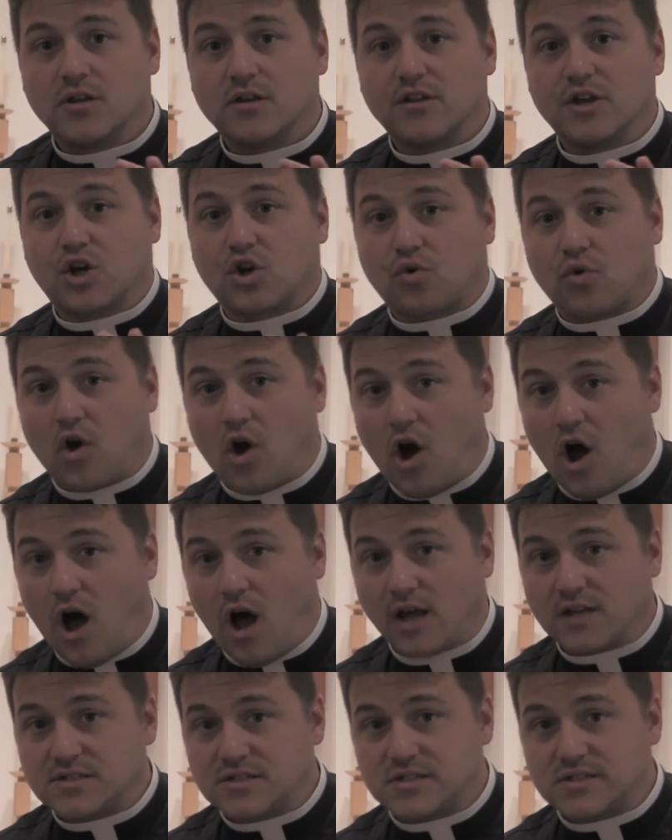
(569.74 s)
the
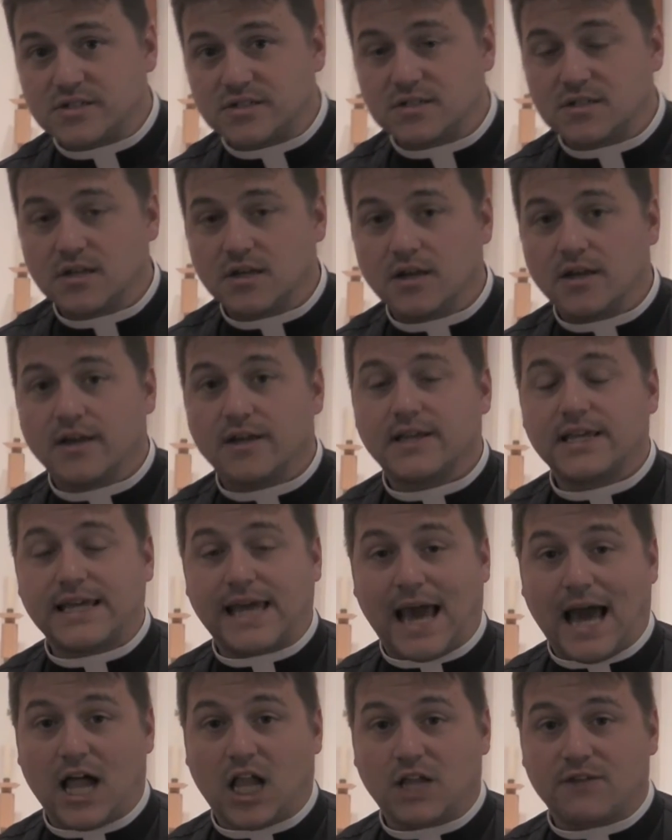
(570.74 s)
cross,
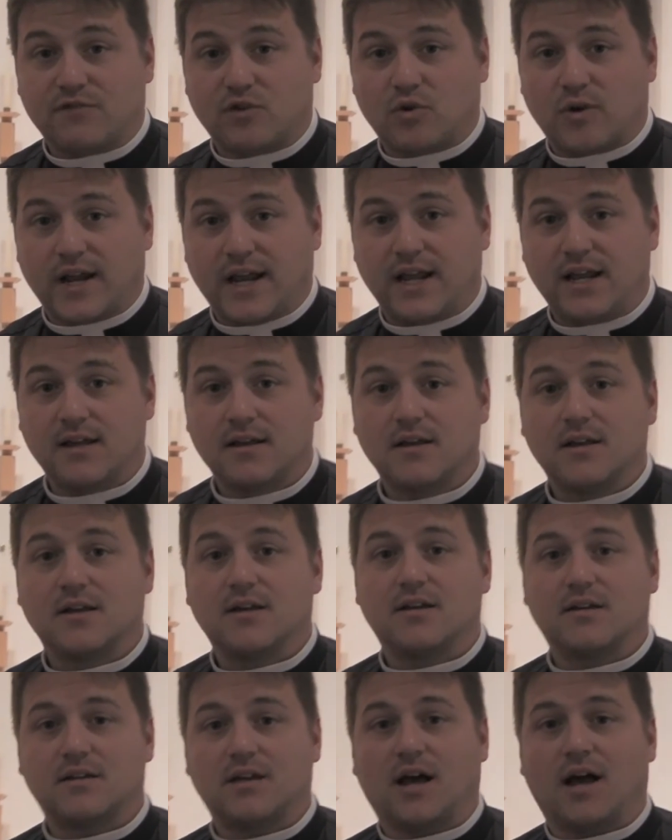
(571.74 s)

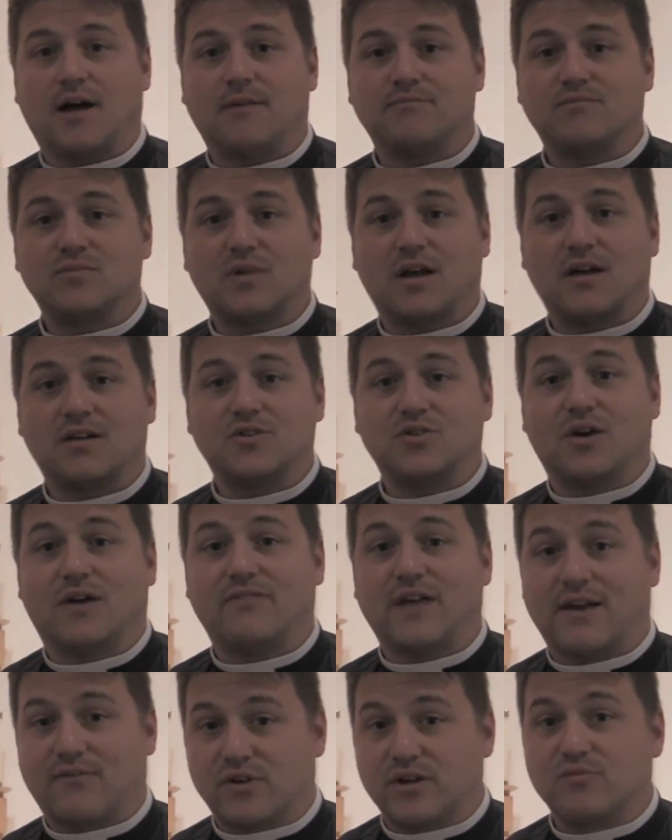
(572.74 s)
Calvary, um, you have
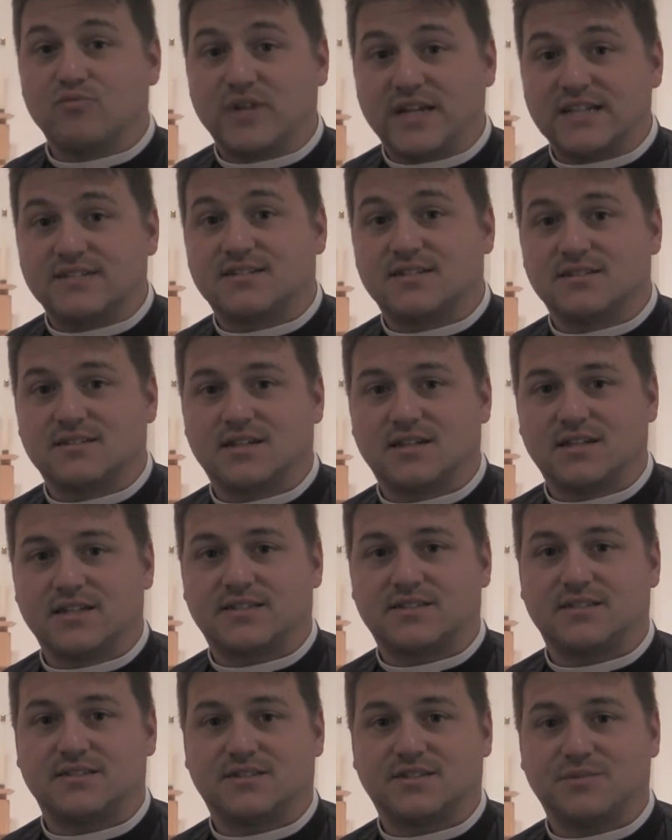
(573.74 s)
every reason to
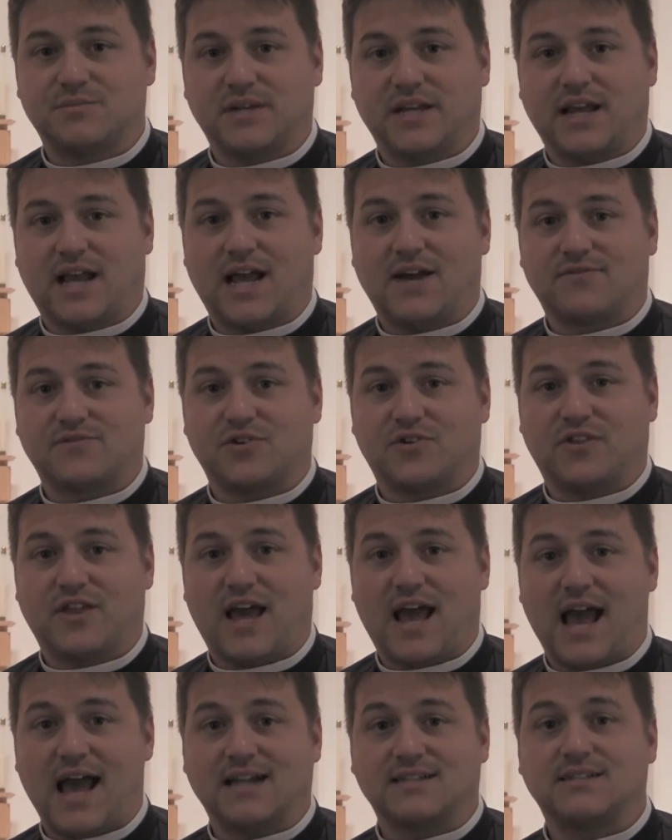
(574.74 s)
listen to me after
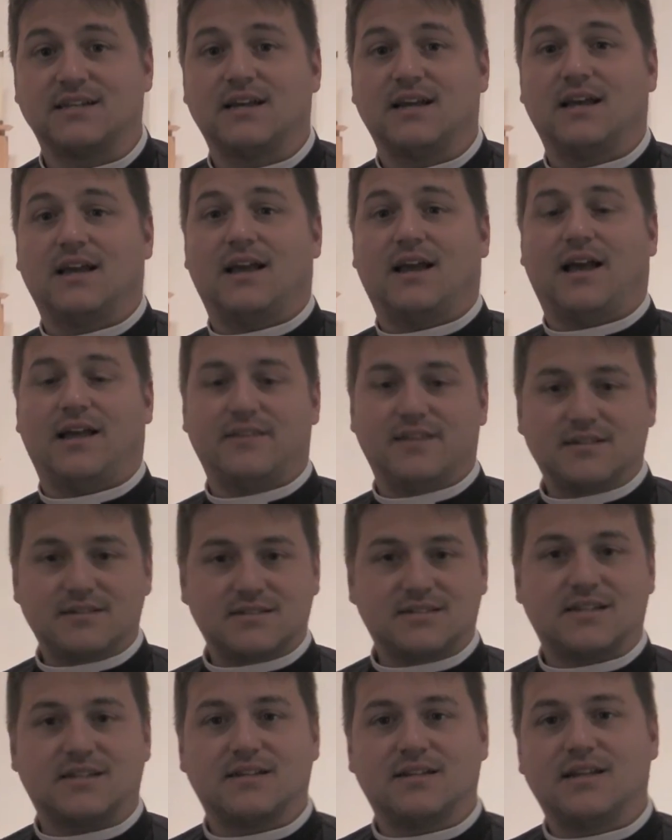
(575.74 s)
that. And then
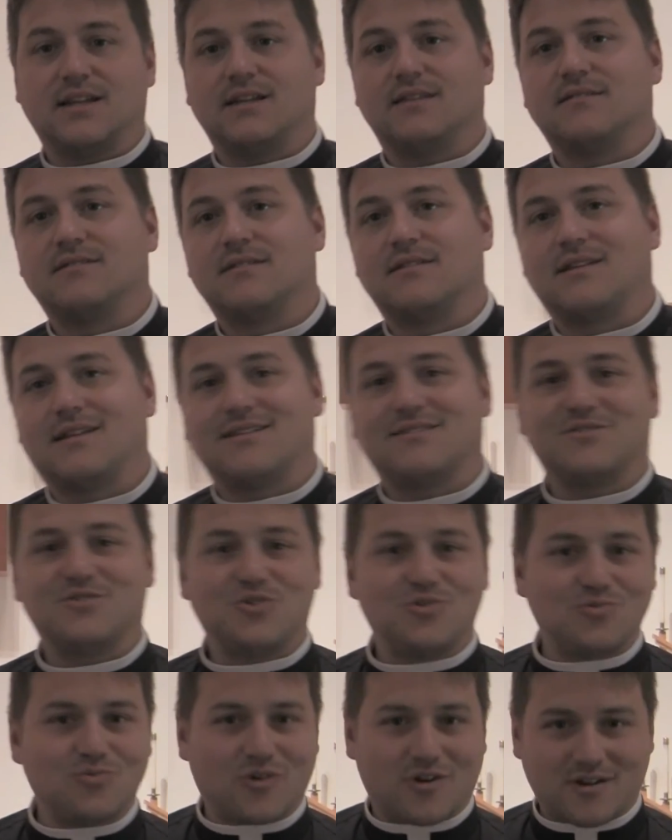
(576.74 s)
and, and
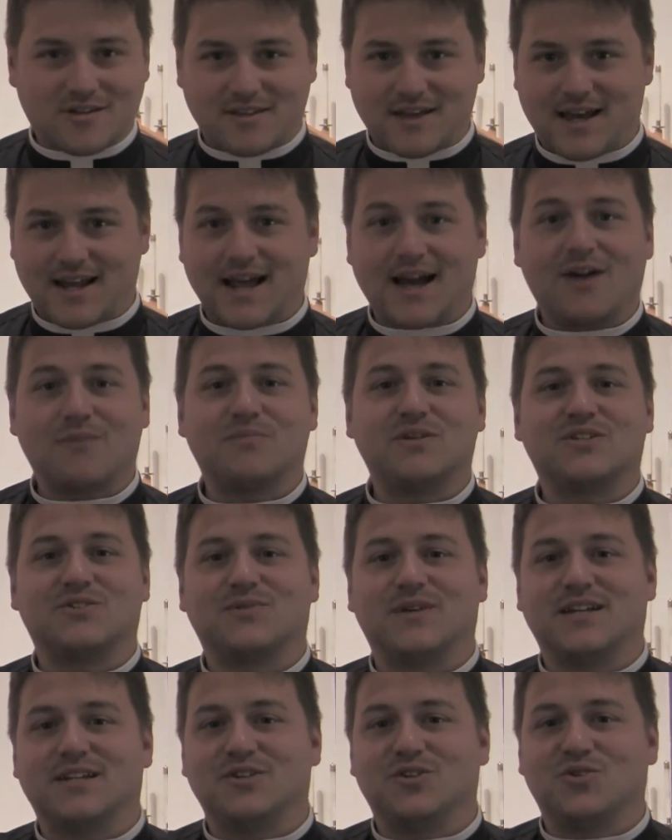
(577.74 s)
you work that out
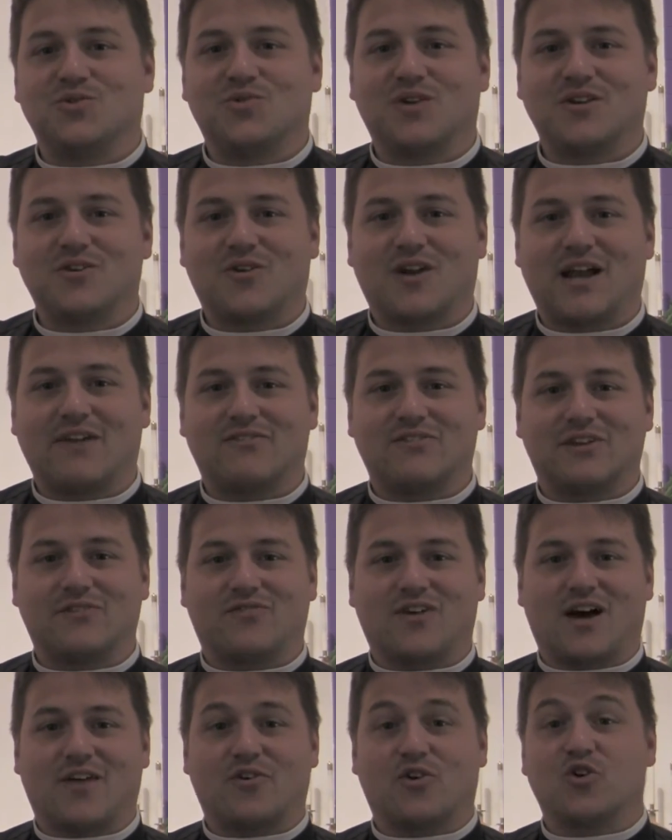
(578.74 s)
between you and your Heavenly
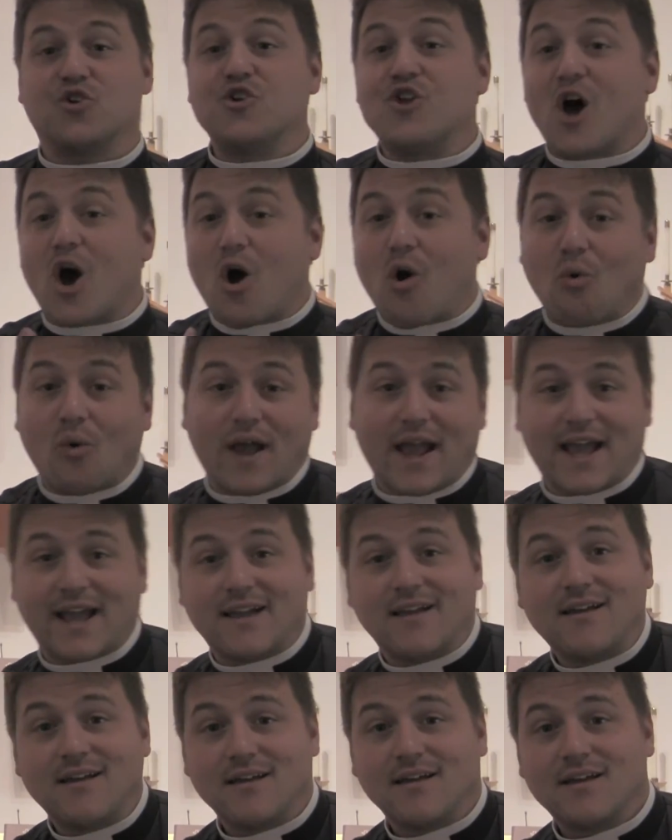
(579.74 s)
Father,
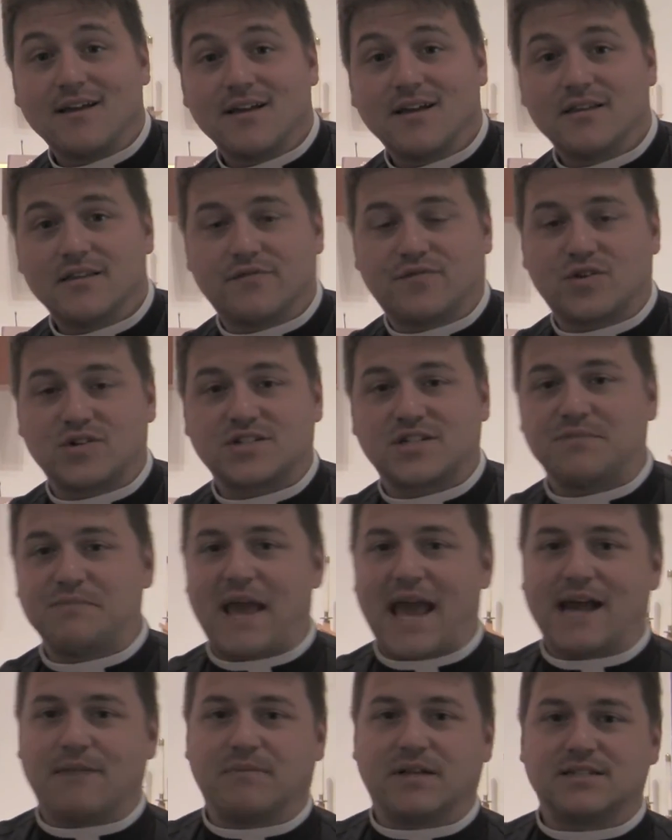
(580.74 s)
knowing the first
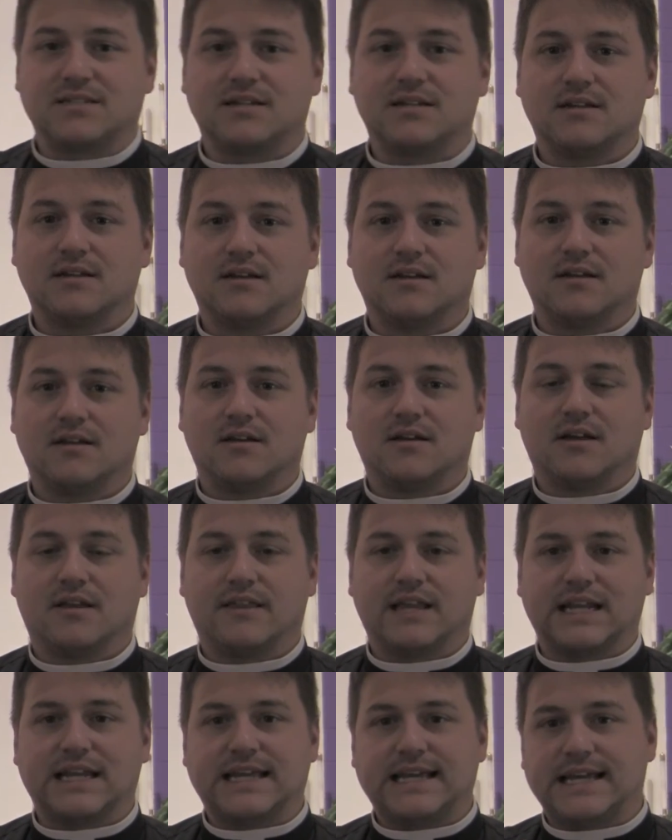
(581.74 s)
commandment
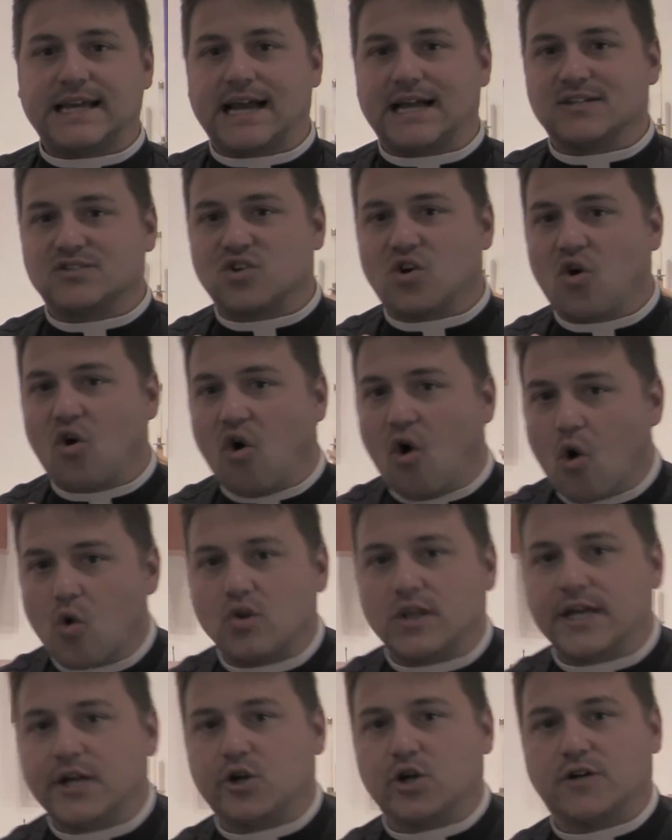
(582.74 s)
that He has
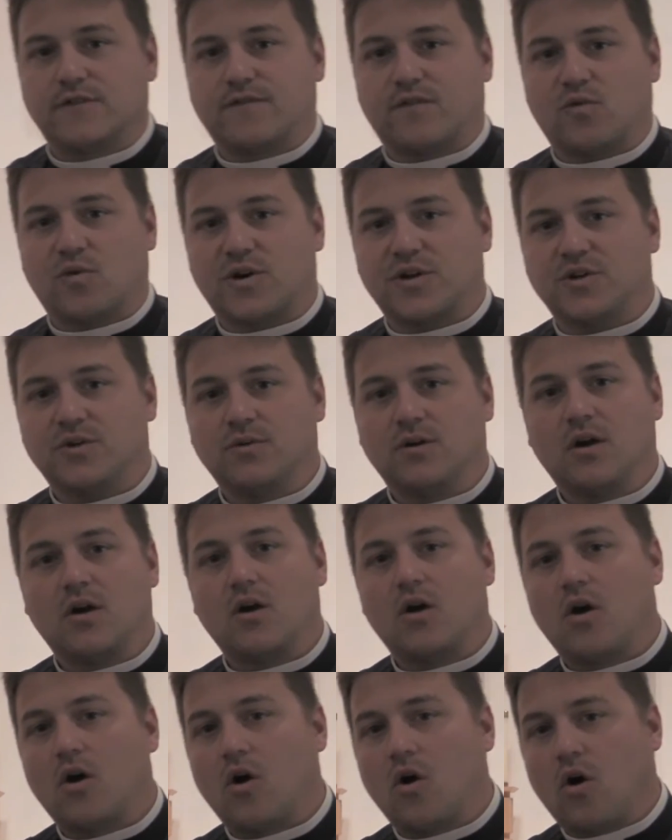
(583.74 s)
only good for you
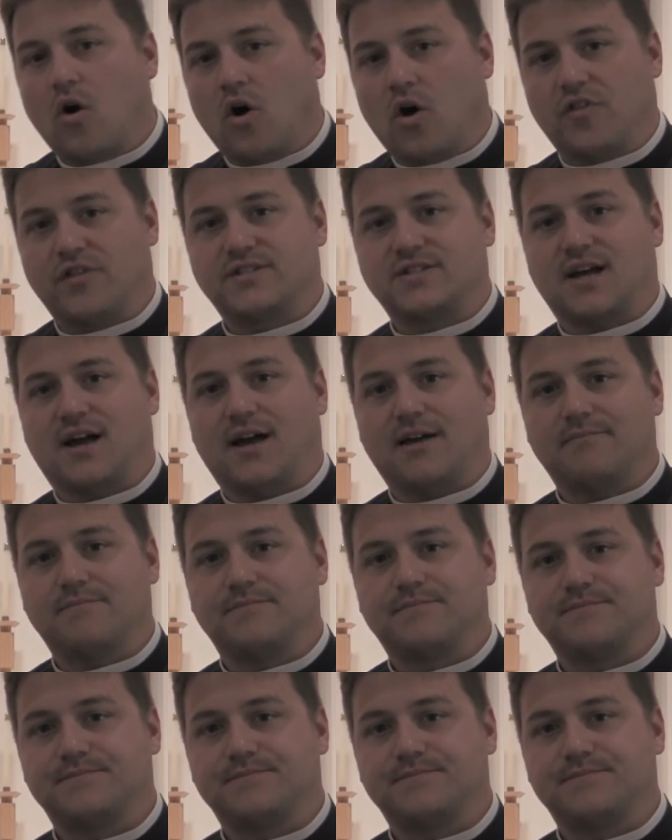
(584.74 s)
all the time.